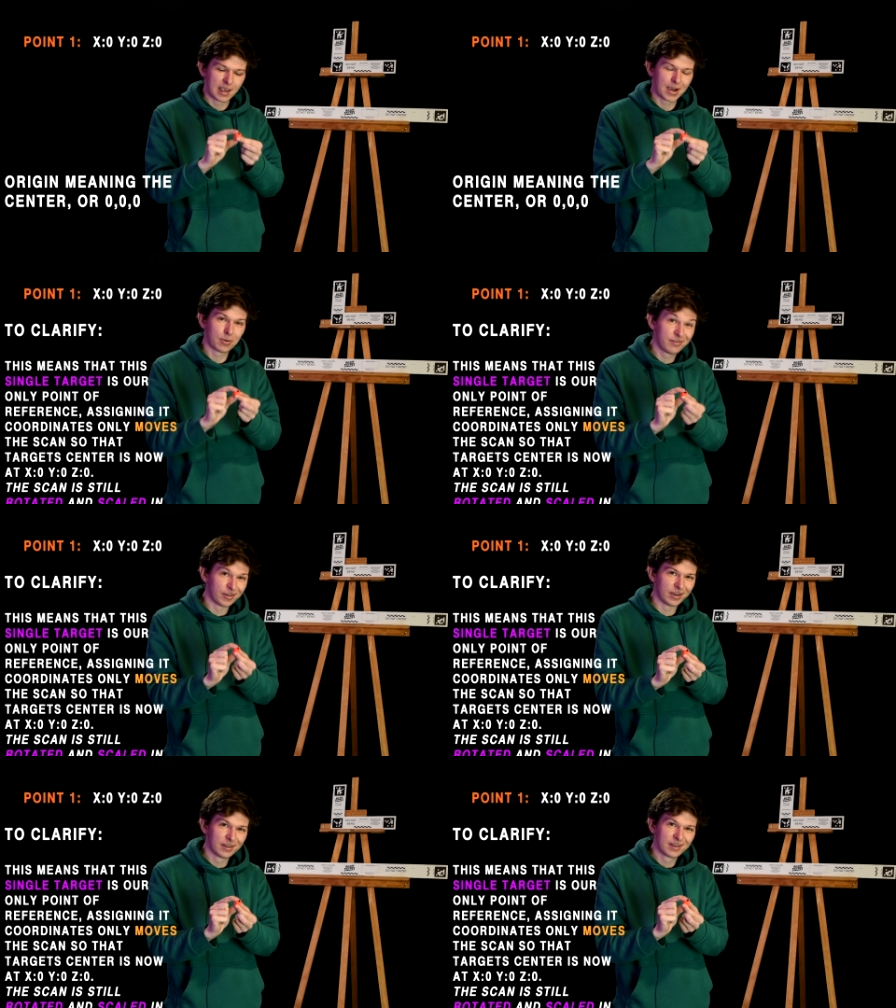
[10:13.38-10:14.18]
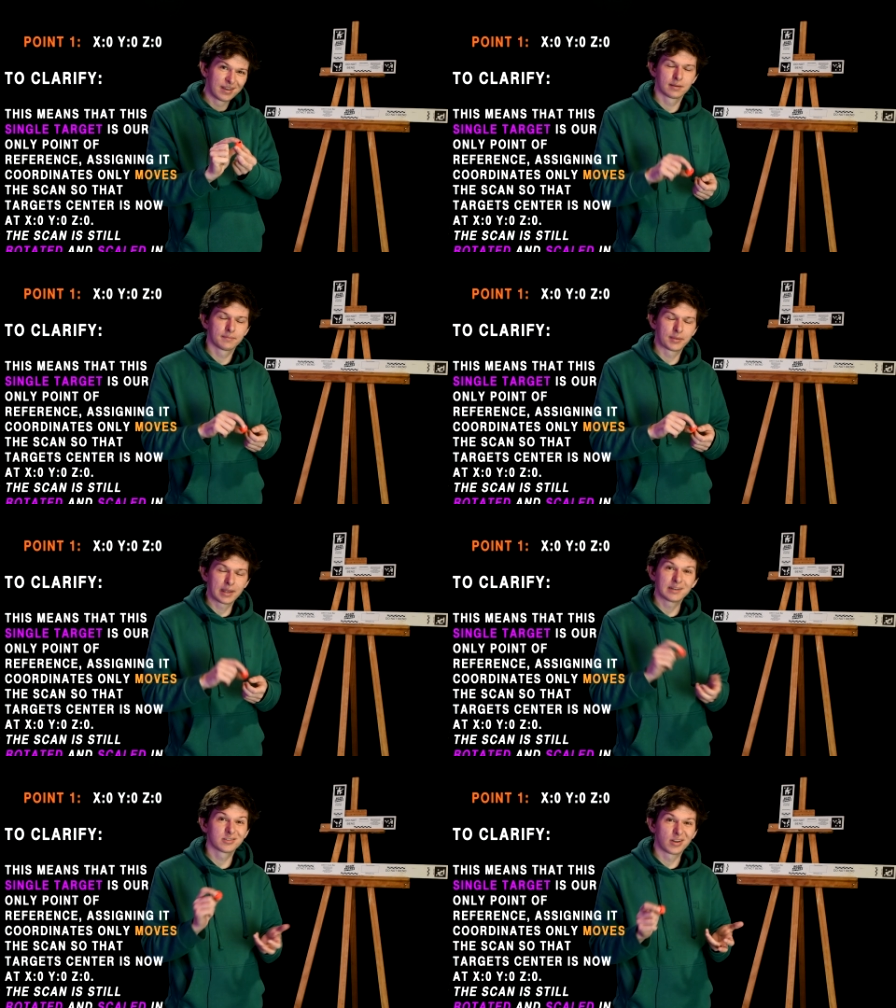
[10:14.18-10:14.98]
However, but
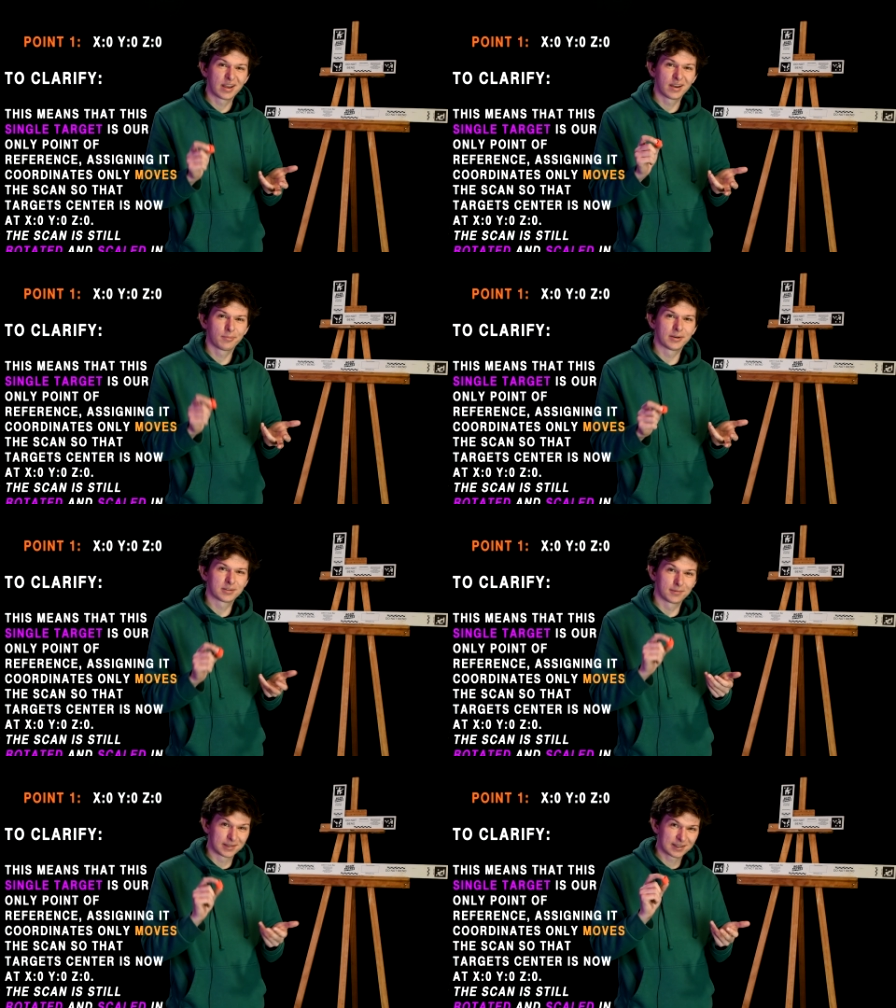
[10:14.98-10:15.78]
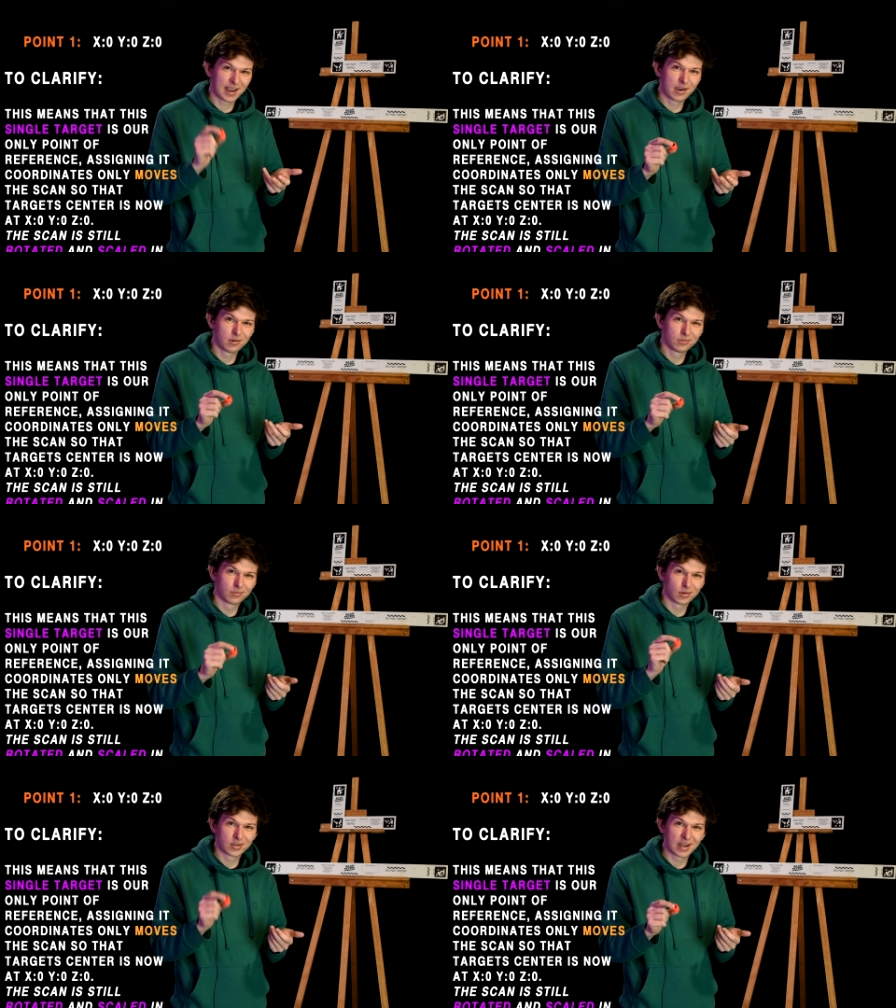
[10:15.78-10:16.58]
that does not help us with scale,
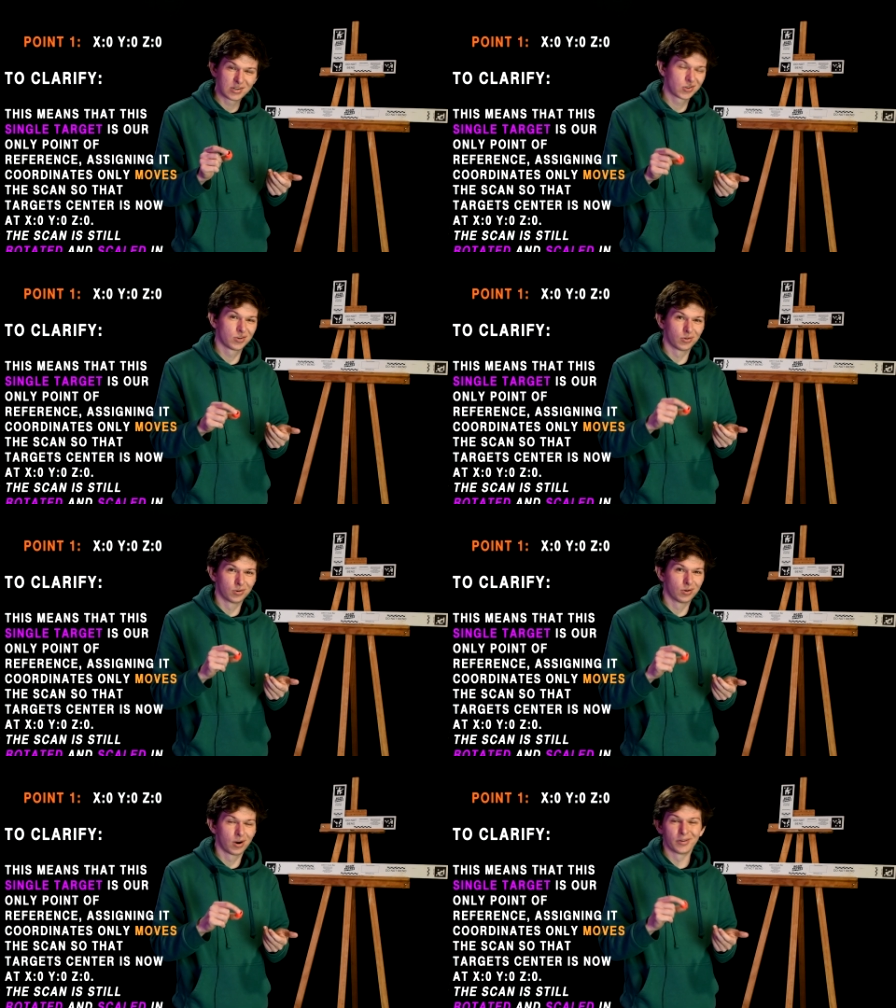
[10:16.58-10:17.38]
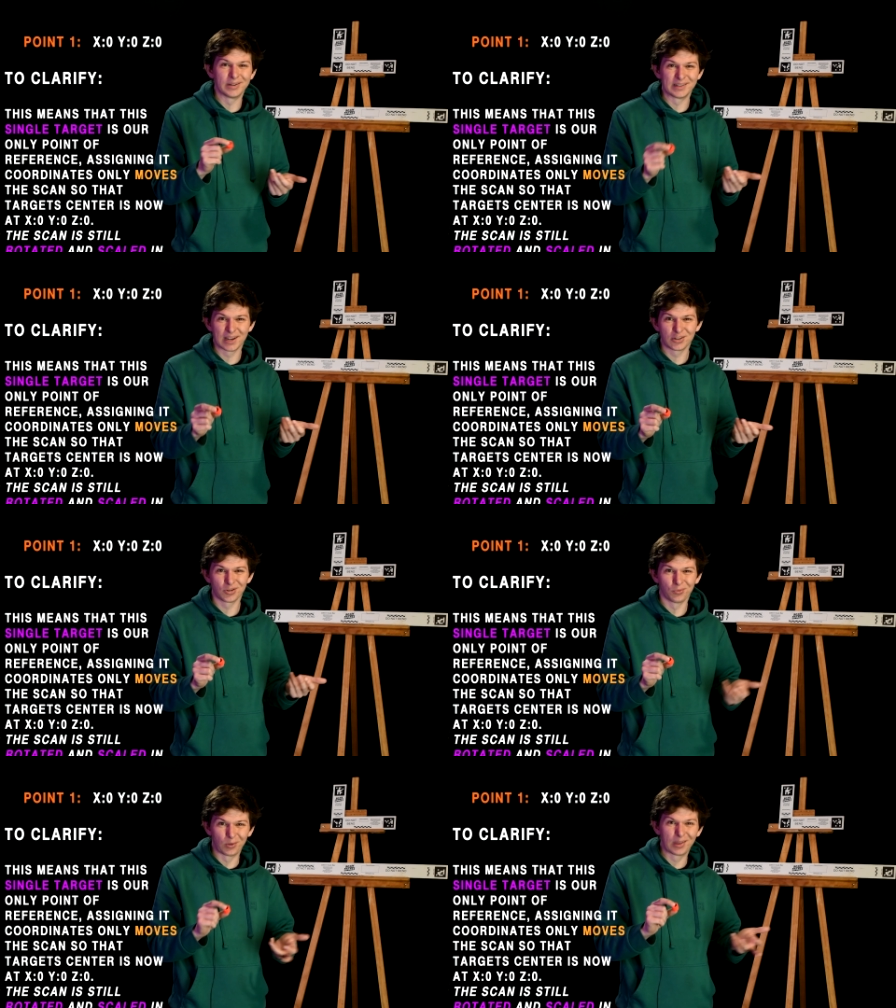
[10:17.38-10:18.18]
rotation, or
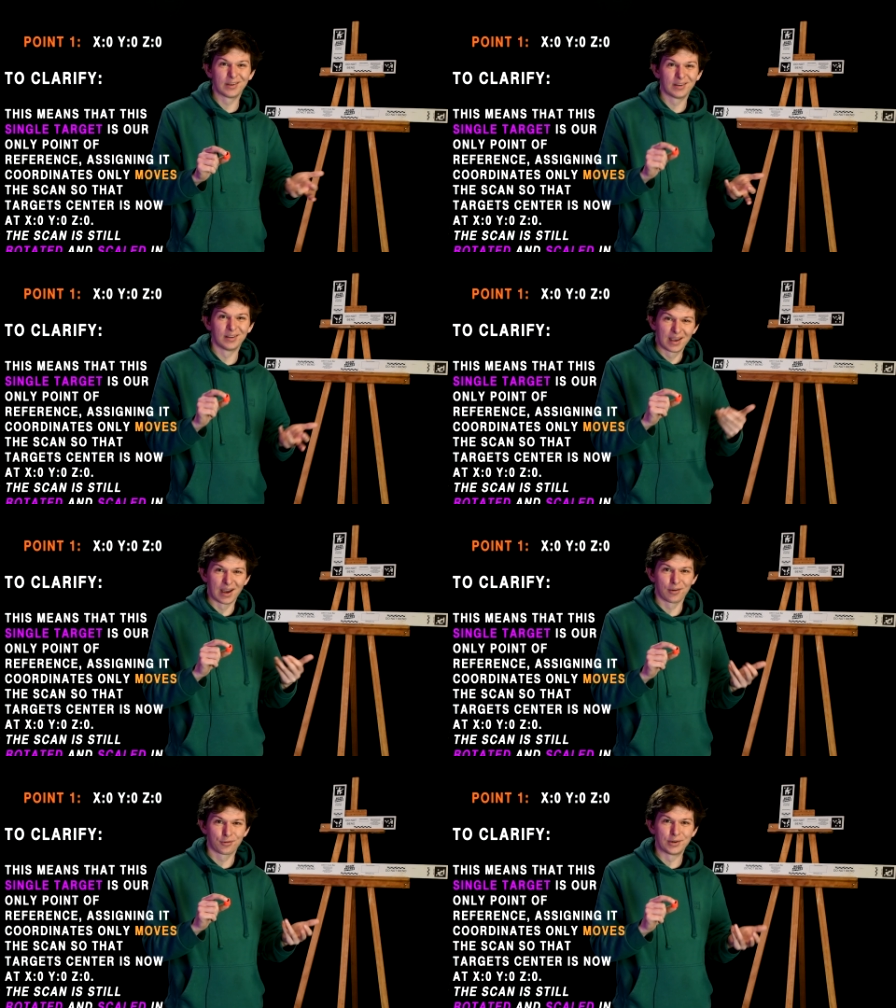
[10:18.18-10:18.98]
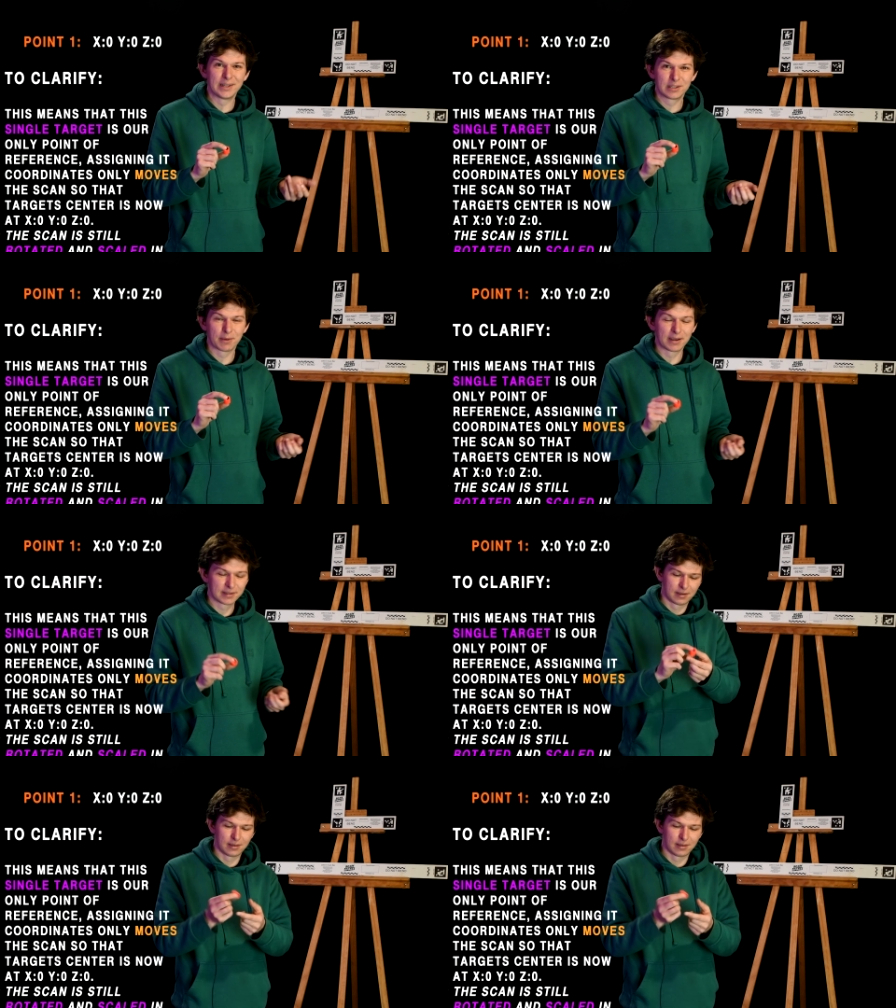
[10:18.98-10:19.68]
orientation within our 3D space.